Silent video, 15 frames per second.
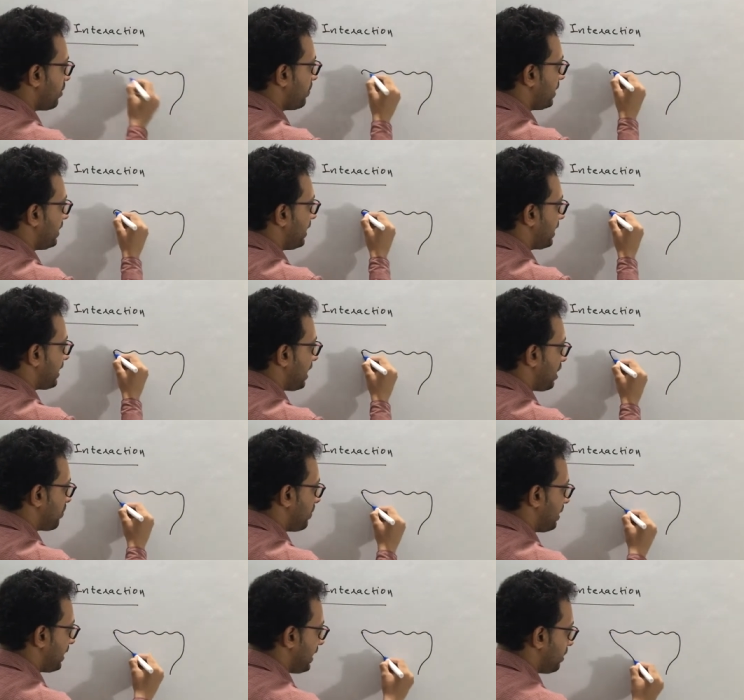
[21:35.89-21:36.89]
But that
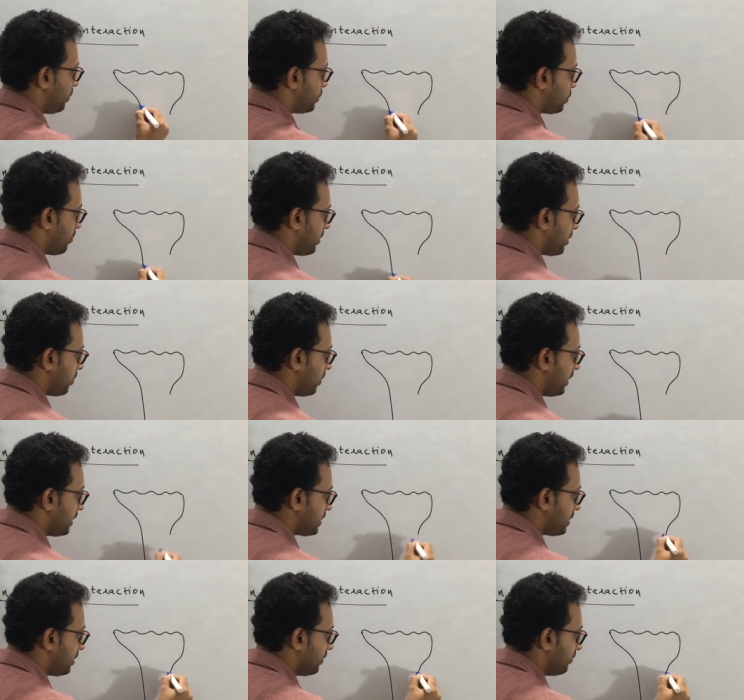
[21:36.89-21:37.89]
carpel can also be called
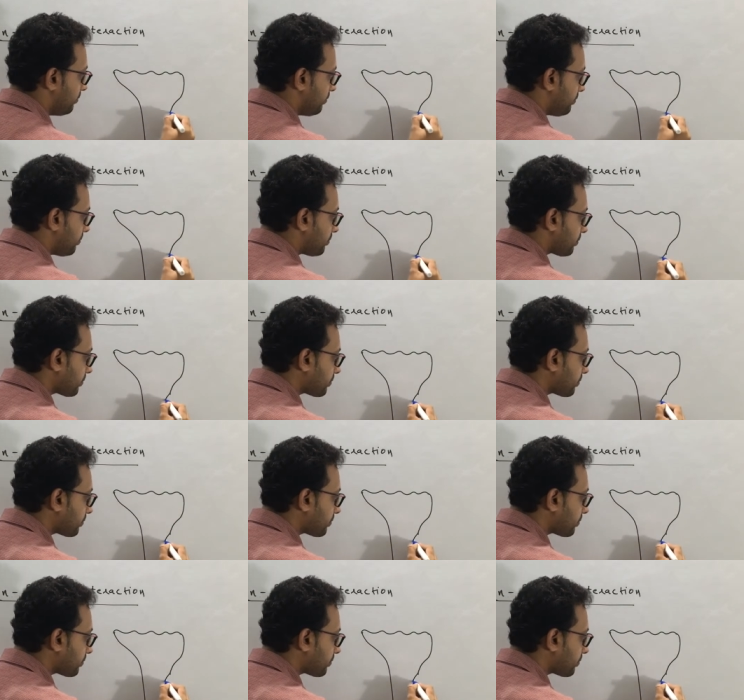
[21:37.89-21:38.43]
as a